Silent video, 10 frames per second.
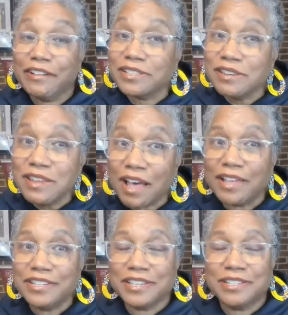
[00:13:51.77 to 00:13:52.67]
It's
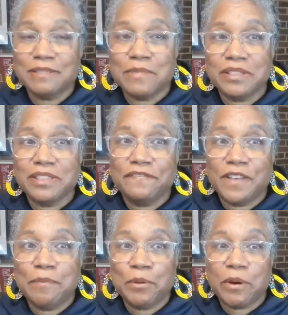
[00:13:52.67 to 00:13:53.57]
not just the month of
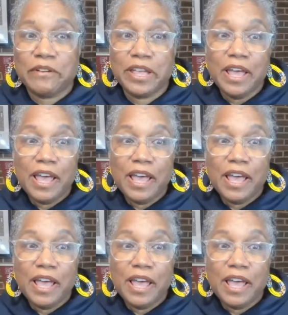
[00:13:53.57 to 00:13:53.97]
February.